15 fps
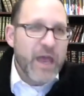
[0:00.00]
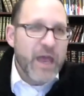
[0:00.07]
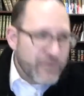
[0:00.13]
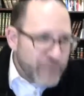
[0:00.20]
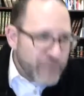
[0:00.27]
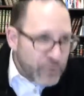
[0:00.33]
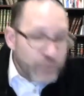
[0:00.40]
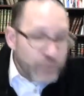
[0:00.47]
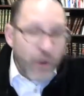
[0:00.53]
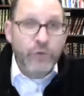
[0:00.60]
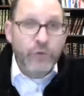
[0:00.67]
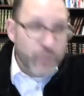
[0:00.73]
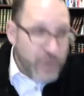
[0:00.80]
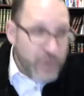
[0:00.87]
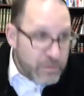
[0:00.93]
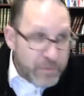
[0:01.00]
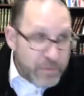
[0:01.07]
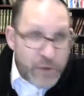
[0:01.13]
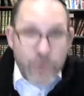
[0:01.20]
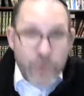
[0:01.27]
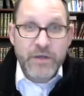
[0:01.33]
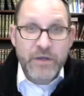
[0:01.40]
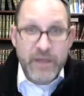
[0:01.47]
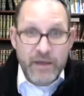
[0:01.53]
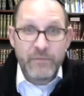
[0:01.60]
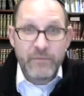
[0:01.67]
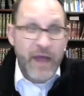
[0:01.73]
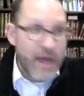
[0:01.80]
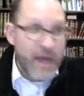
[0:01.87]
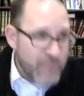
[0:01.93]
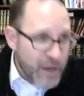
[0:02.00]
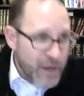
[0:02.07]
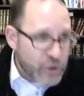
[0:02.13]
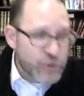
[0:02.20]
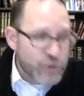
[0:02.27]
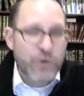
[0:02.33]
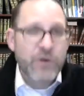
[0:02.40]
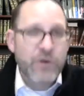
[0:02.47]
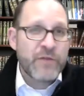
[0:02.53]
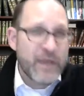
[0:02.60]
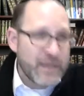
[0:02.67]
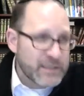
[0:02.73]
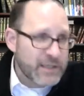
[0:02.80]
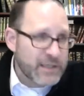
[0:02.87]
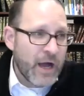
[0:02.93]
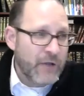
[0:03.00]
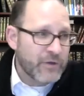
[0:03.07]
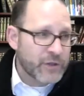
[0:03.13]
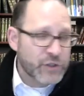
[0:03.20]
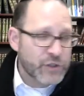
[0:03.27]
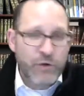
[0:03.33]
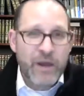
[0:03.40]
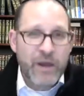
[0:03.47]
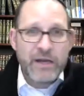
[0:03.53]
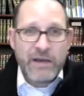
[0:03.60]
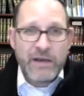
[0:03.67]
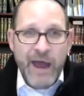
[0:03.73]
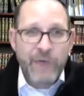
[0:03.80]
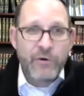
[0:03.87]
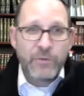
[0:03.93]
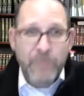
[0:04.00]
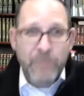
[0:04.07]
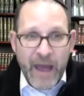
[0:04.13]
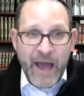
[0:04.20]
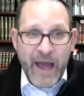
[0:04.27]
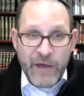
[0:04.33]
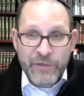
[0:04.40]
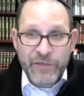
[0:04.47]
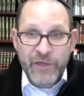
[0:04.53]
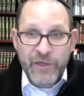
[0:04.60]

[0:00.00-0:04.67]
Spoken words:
If you don't rebuke him and make sure that he's on the straight and narrow path,